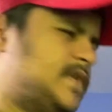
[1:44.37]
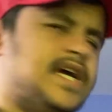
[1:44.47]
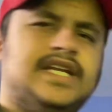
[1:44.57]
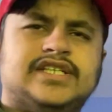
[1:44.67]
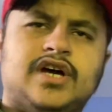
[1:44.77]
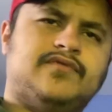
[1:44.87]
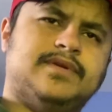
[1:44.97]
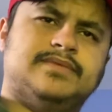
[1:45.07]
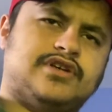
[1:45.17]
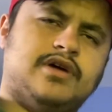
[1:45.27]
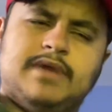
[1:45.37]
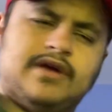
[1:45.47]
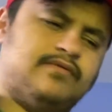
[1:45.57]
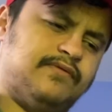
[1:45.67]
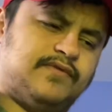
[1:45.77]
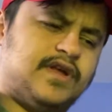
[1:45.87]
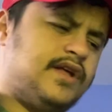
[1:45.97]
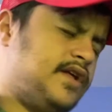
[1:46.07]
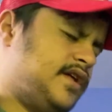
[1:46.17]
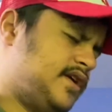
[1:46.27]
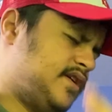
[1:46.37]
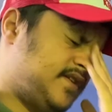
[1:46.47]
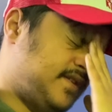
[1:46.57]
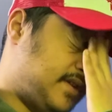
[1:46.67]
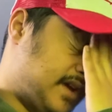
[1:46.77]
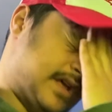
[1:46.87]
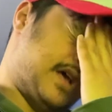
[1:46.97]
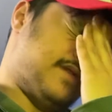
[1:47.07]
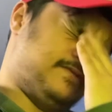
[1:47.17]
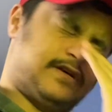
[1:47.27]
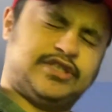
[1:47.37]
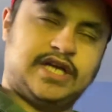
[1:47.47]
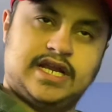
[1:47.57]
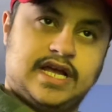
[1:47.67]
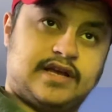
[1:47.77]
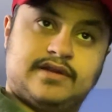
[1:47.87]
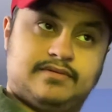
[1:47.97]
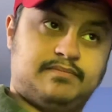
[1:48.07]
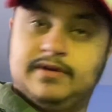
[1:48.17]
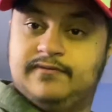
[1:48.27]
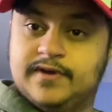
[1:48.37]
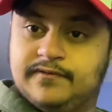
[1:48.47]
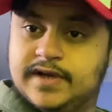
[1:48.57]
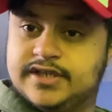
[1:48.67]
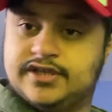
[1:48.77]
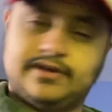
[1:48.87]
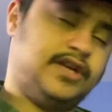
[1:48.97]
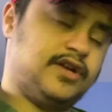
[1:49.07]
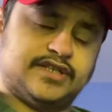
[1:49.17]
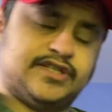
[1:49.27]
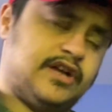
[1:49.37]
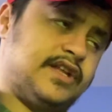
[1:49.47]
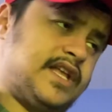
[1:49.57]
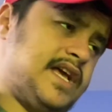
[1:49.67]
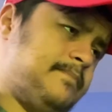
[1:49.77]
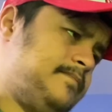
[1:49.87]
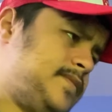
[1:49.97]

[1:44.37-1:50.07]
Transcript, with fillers: and it's hard for them to come back with uh, without jet lag and be fully fit. So he couldn't start the game.